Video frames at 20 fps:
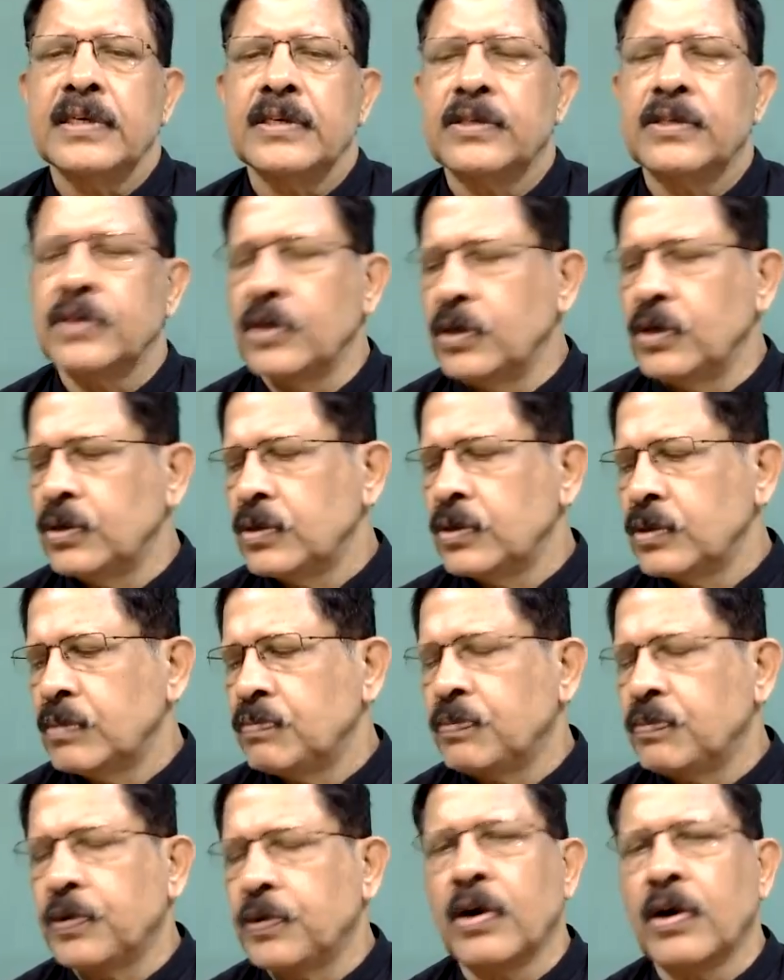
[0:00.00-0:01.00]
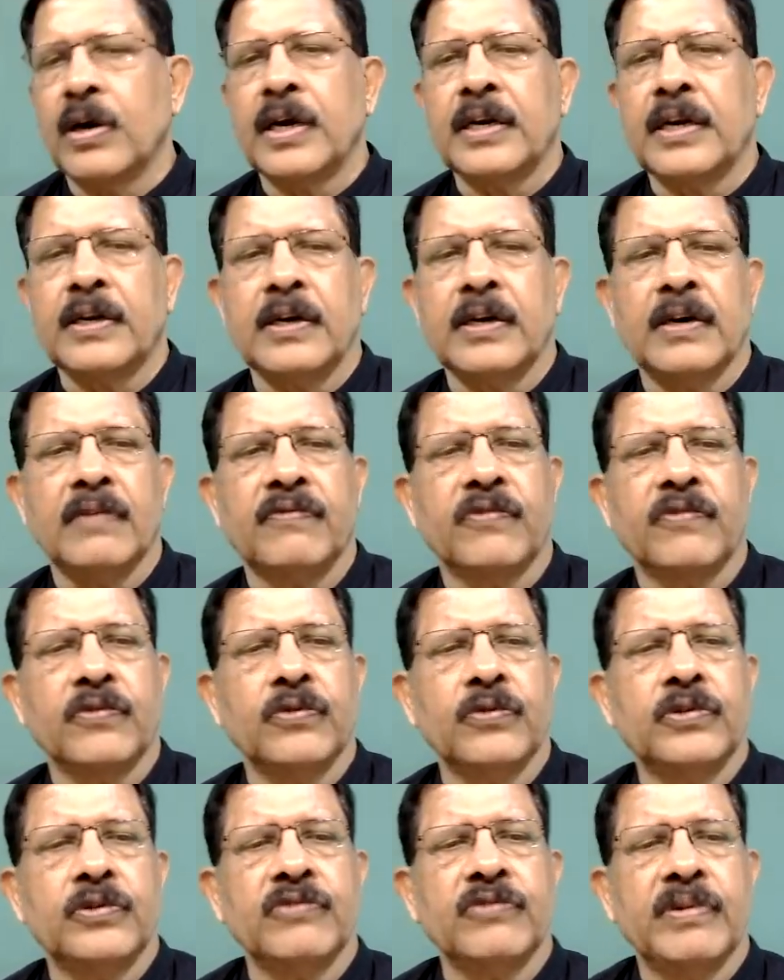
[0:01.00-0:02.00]
So product of
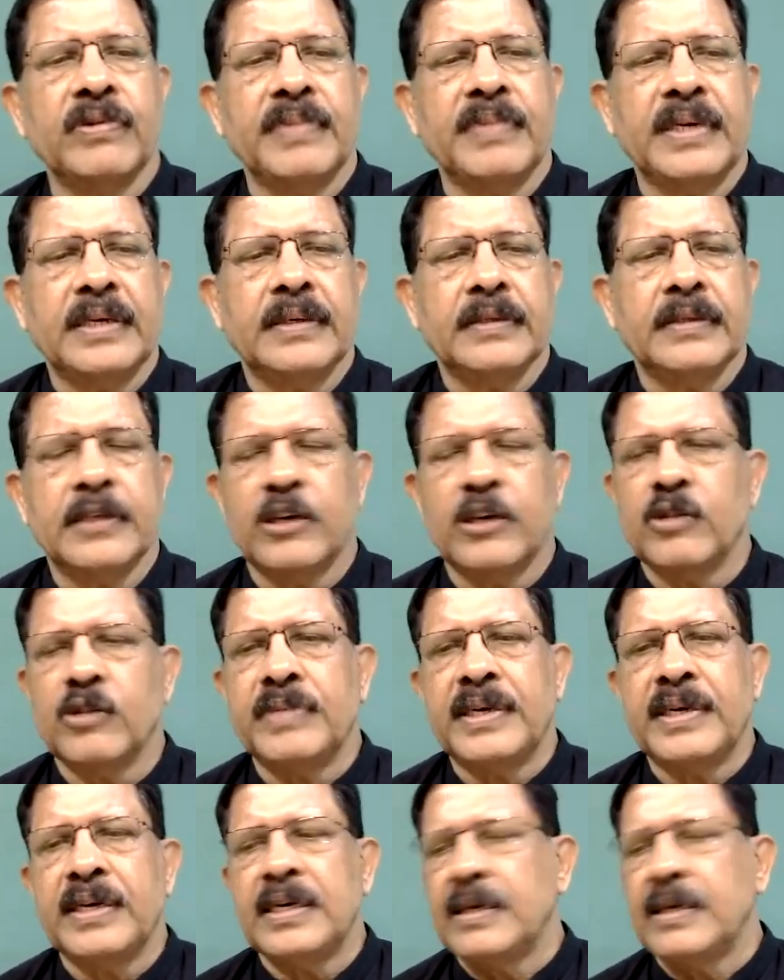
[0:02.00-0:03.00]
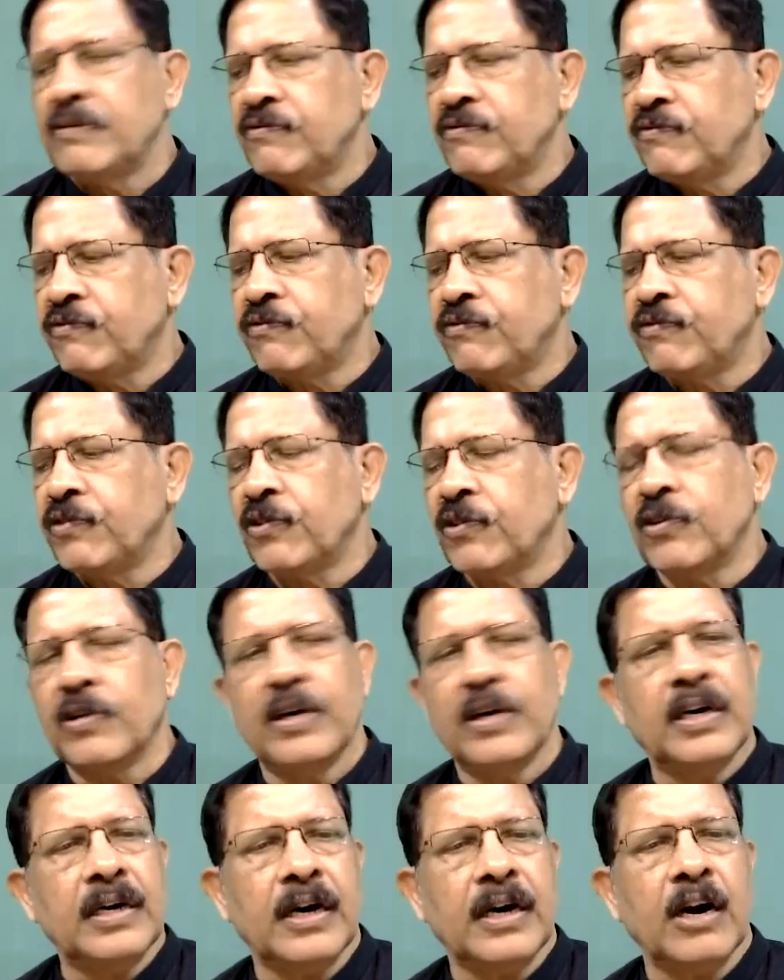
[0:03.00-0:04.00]
roots will be, there will be
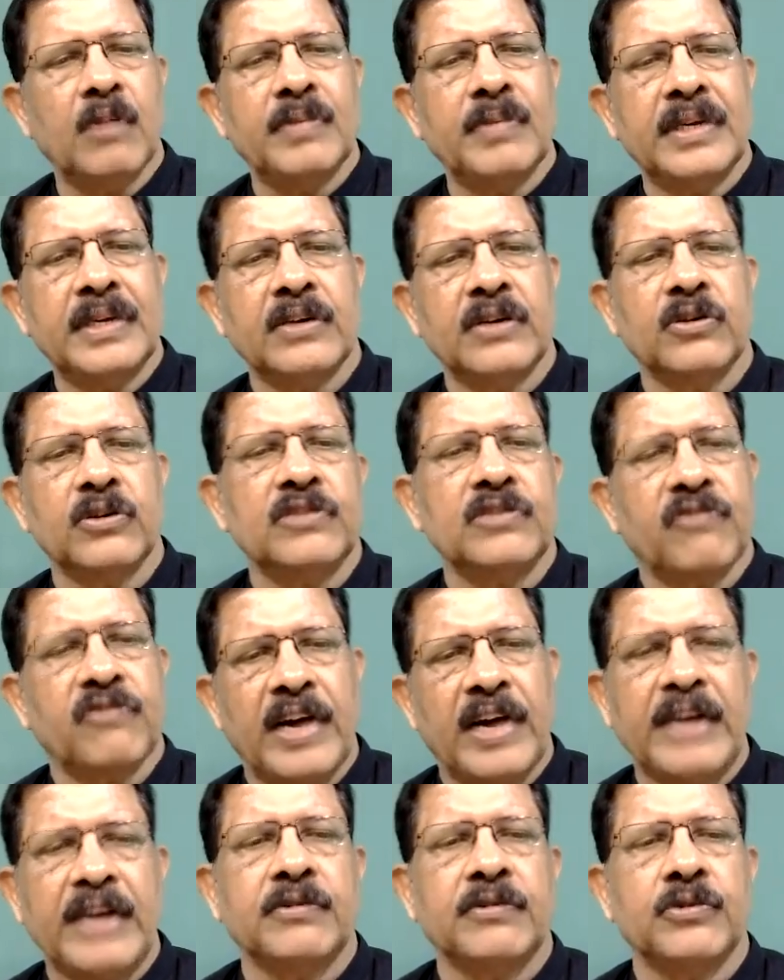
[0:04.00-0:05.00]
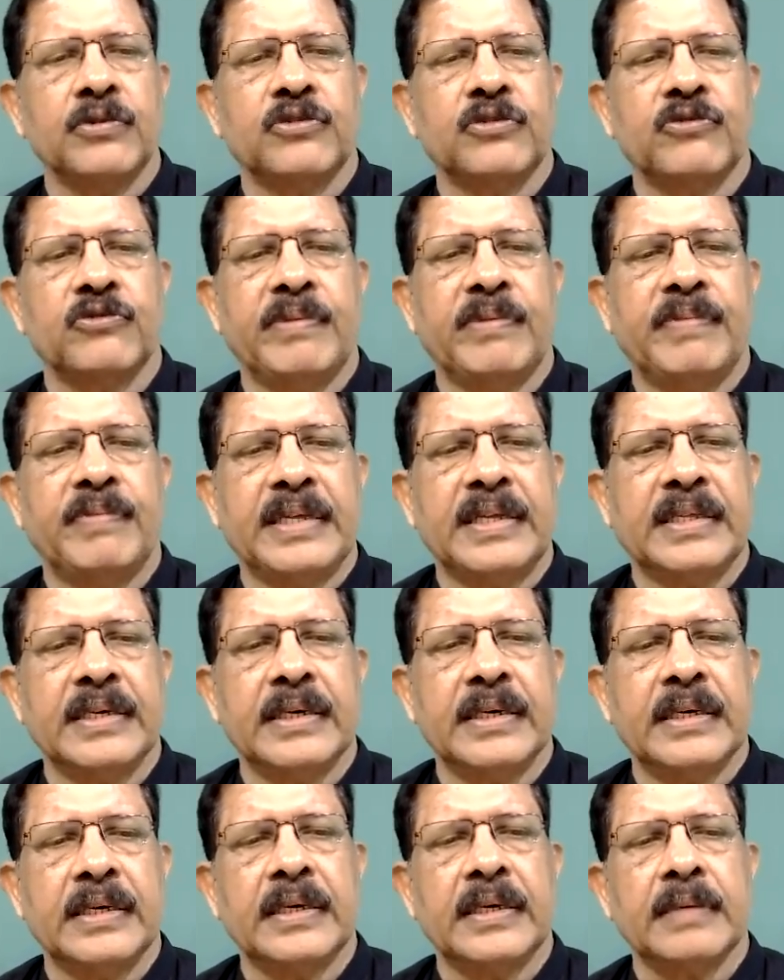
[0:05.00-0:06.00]
four, how many roots? 5 roots will be
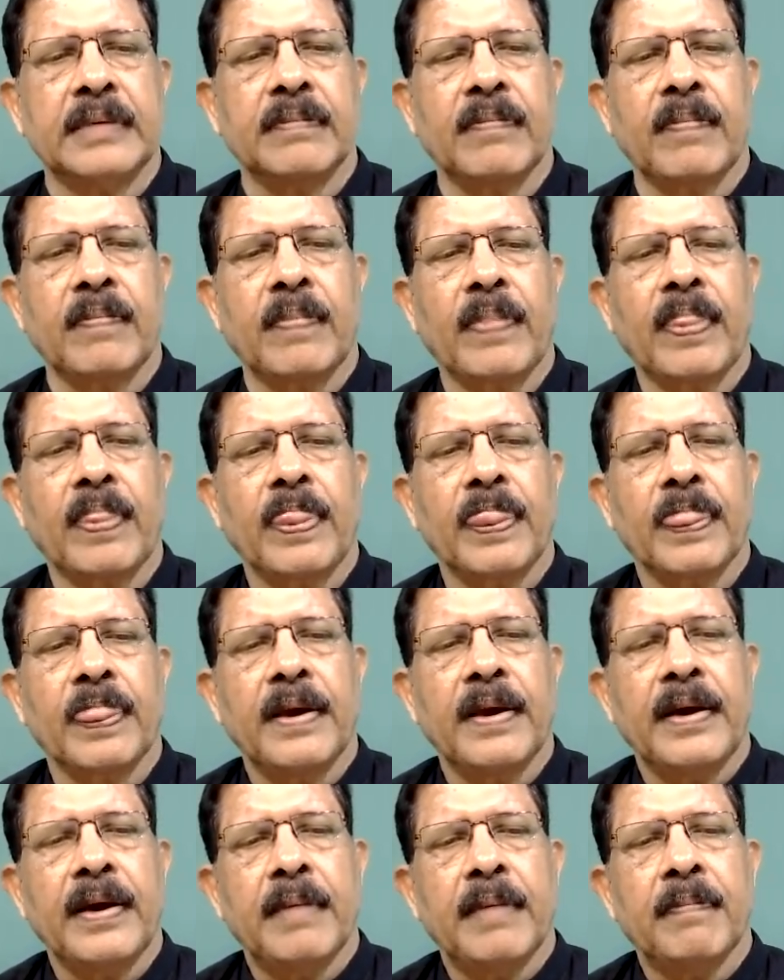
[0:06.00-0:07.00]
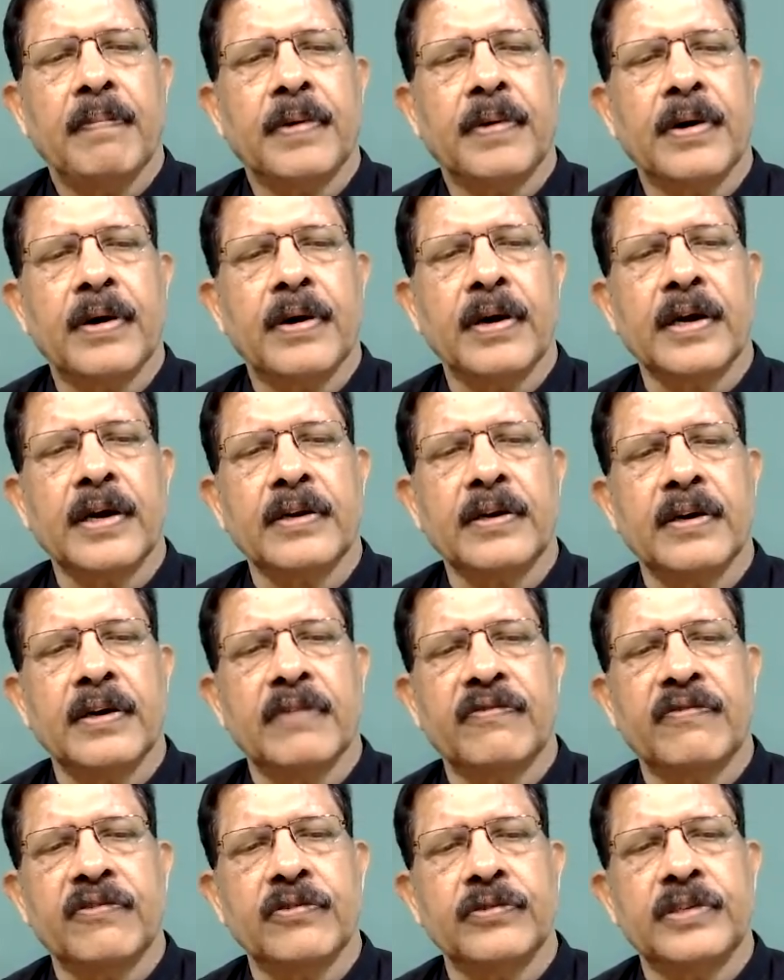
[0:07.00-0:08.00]
the product
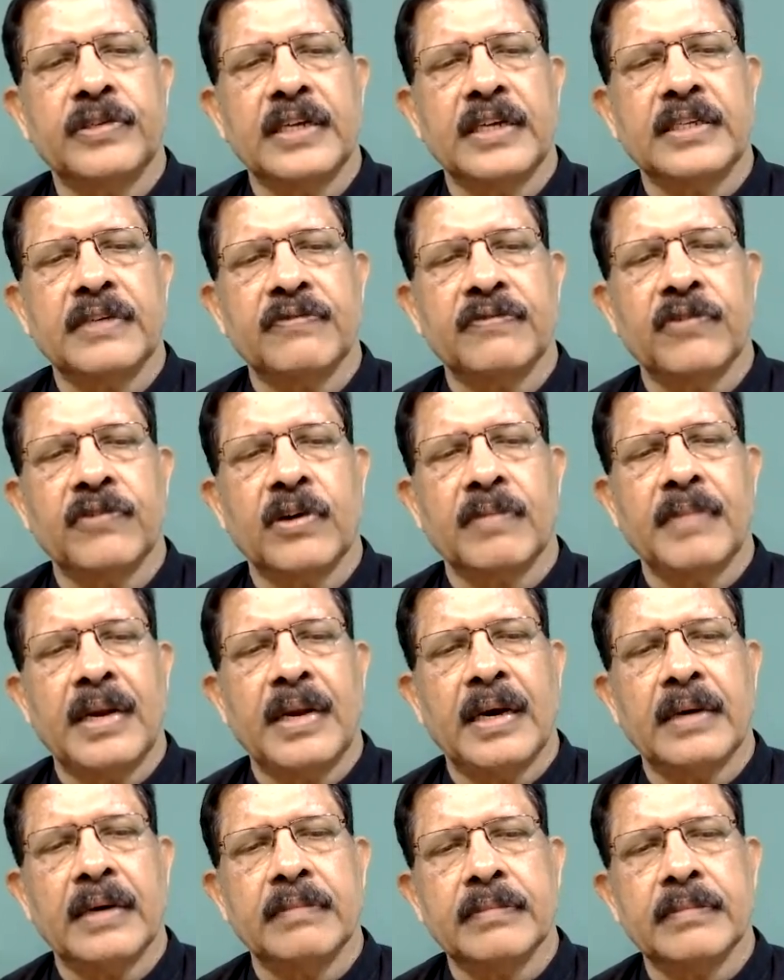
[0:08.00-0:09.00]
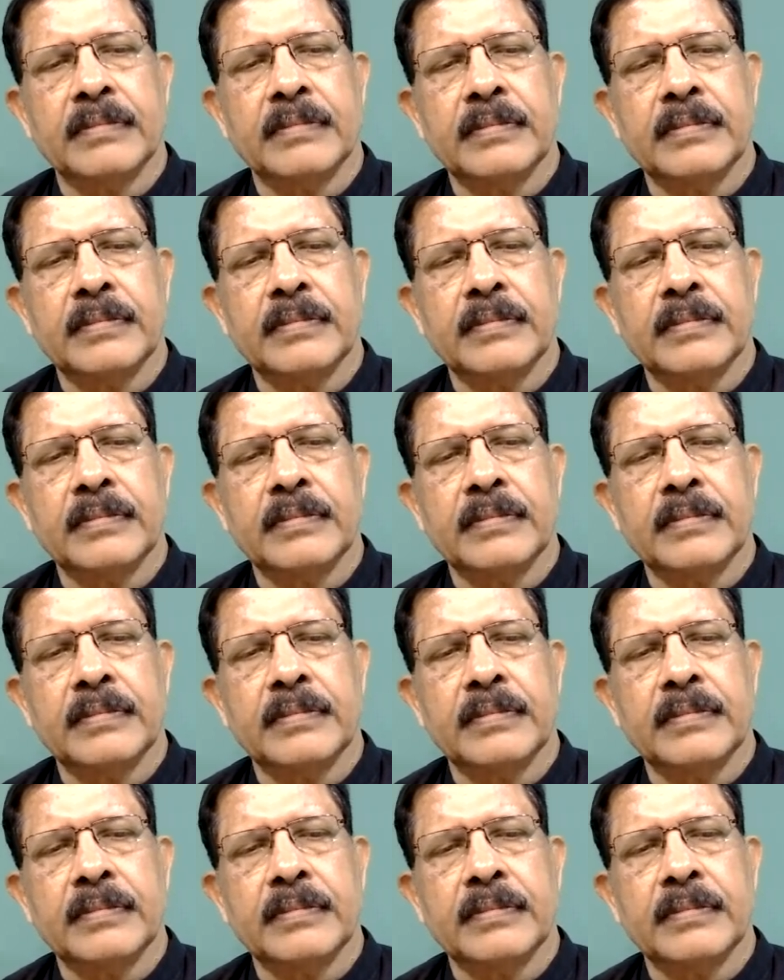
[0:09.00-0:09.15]
of roots. There is a formula.